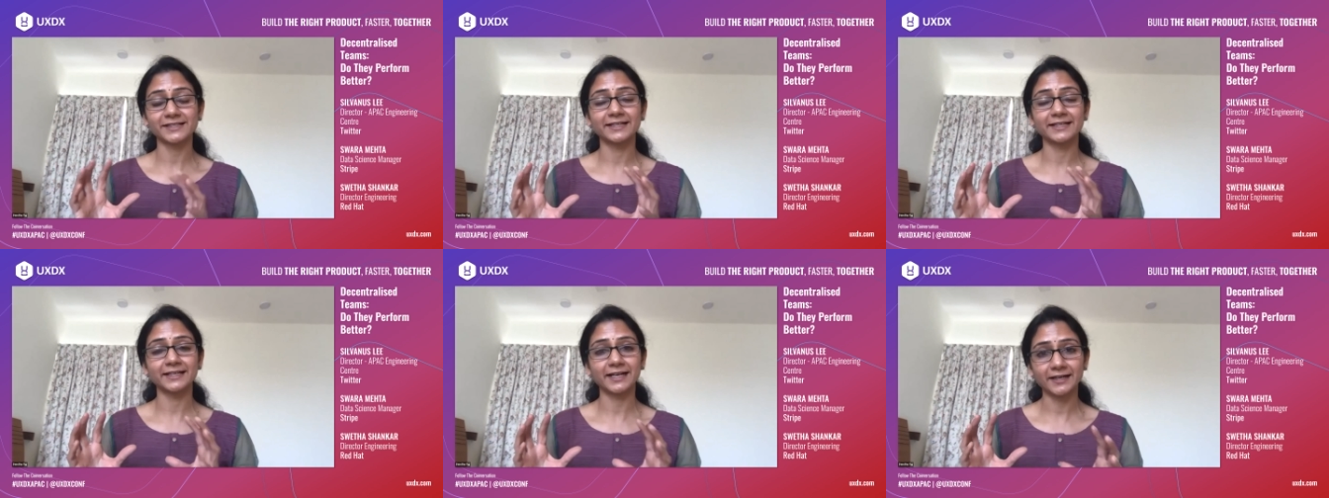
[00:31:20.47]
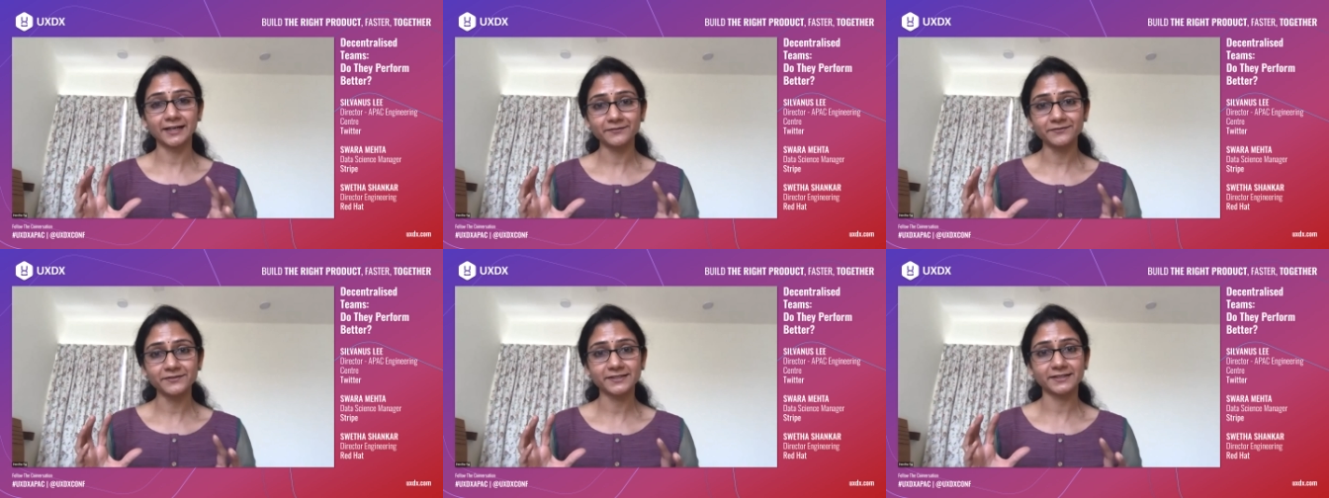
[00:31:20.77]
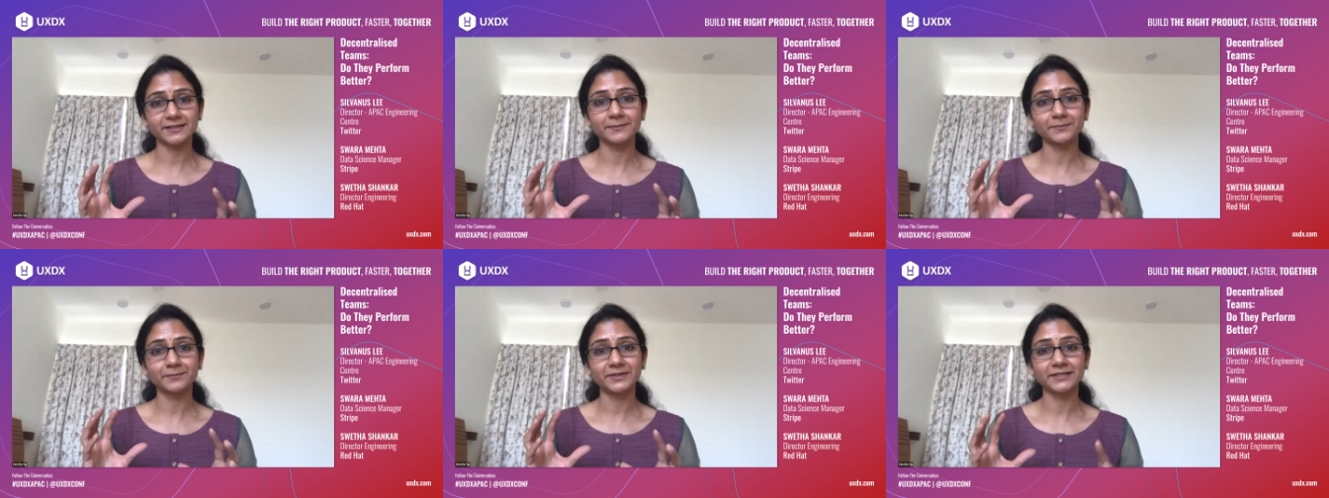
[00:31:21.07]
allows
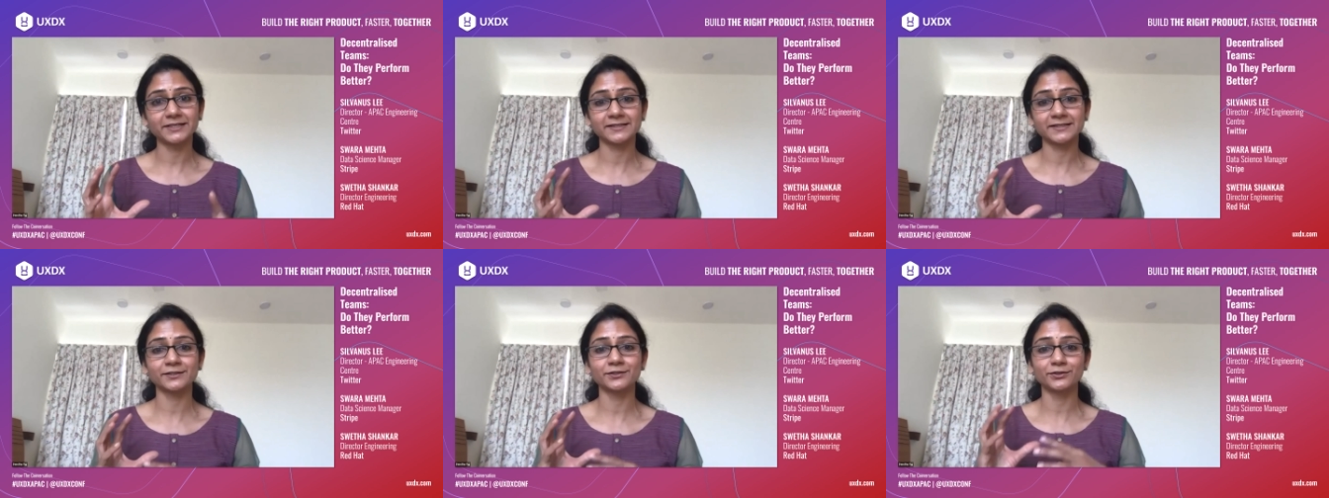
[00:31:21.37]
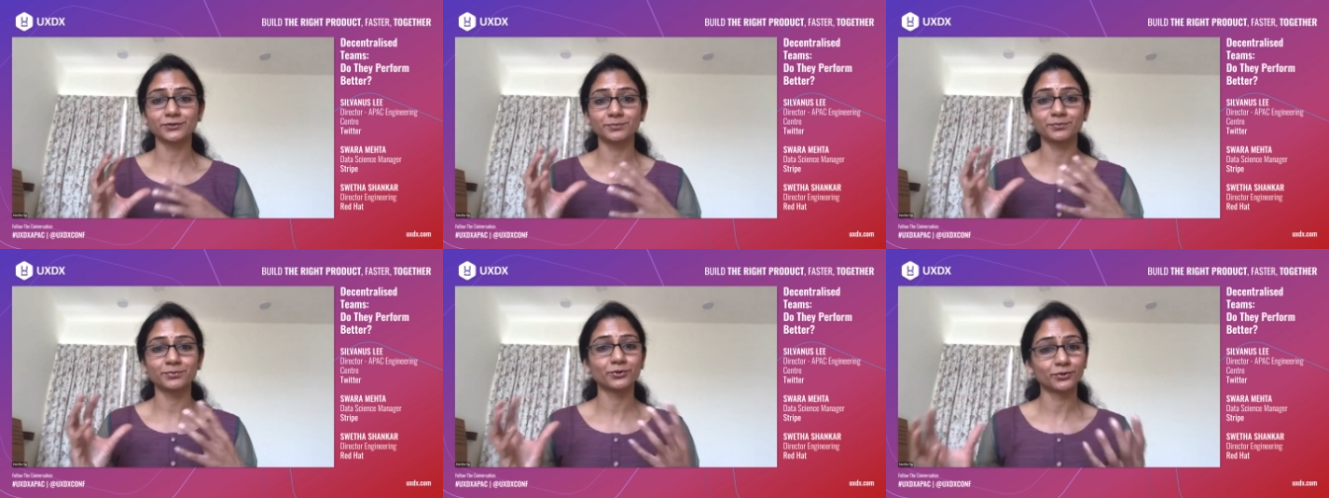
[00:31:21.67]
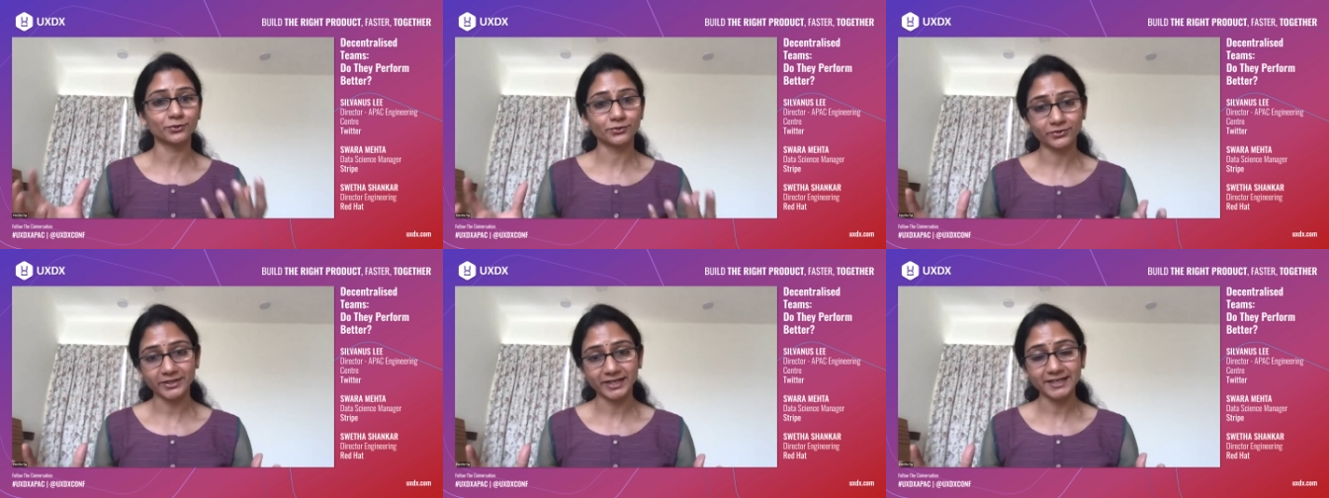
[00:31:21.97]
a person to
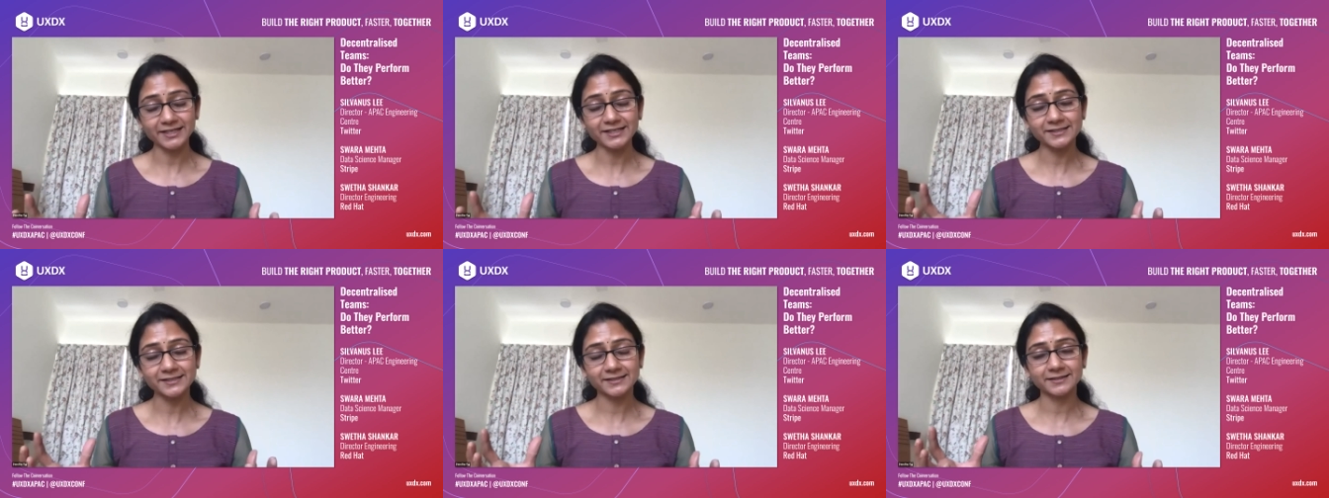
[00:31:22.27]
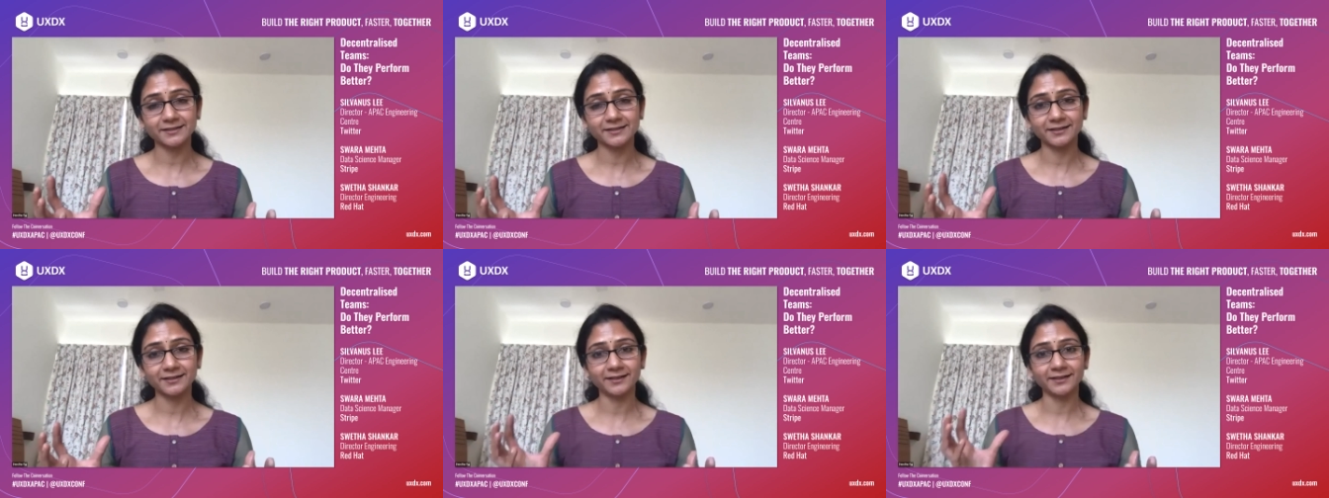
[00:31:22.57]
progress